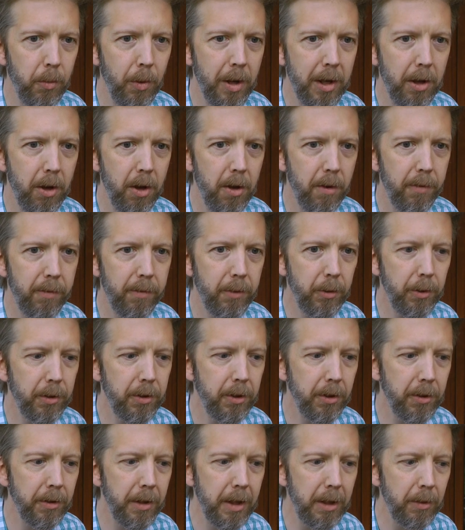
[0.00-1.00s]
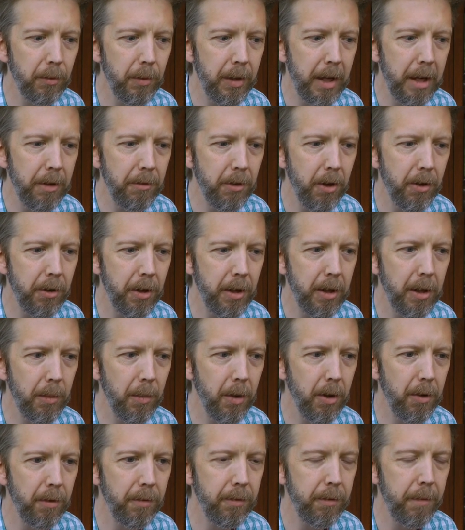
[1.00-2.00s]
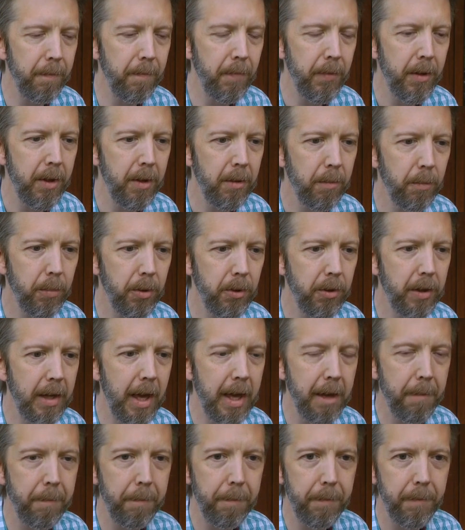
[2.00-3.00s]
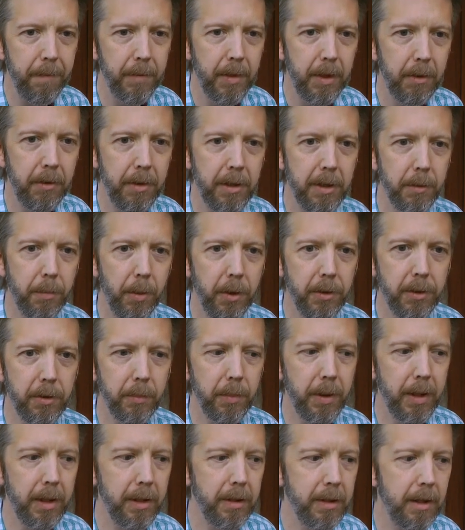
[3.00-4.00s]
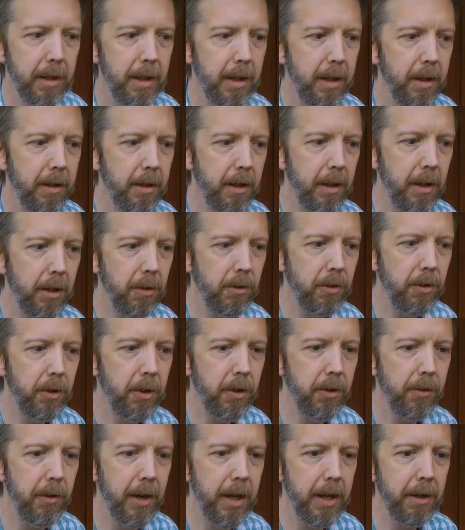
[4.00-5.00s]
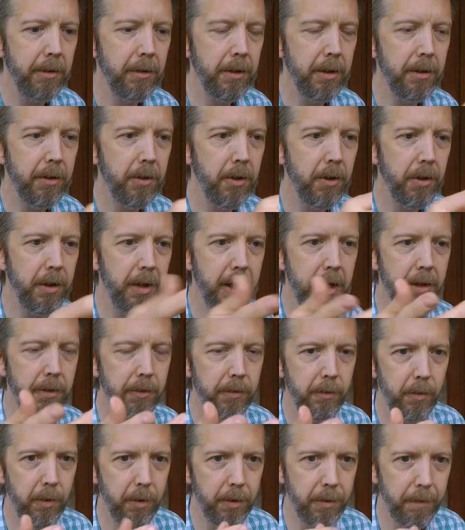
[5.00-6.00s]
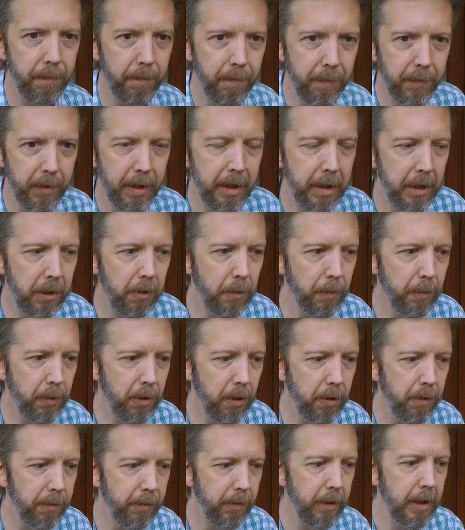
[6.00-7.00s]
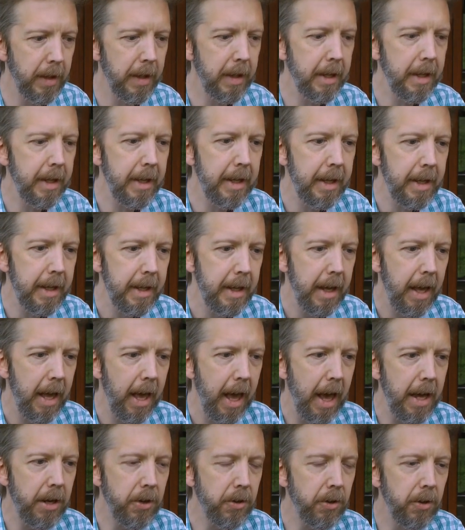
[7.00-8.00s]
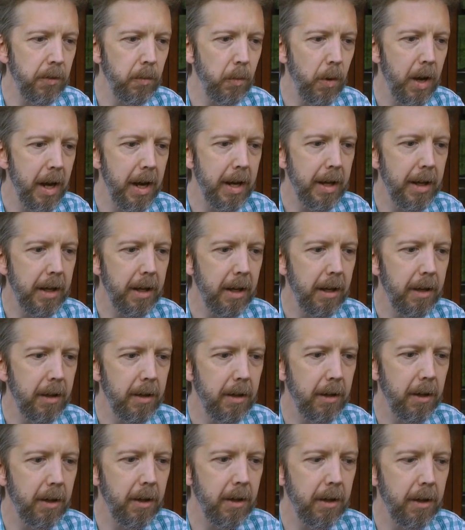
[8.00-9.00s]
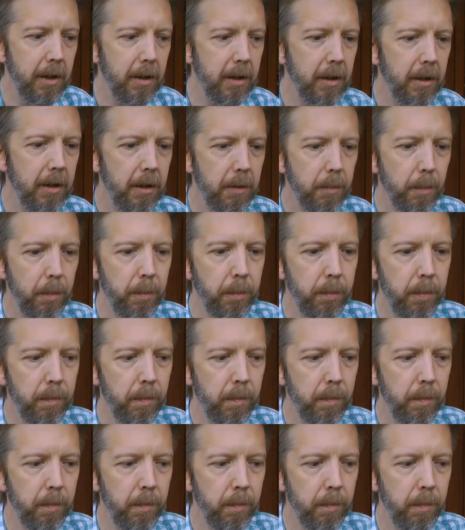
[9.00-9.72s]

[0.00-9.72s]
quite a lot of force on these without knocking them off. But yeah, there is a possibility that you turn around, knock the edge of one, and it comes off. H&Y are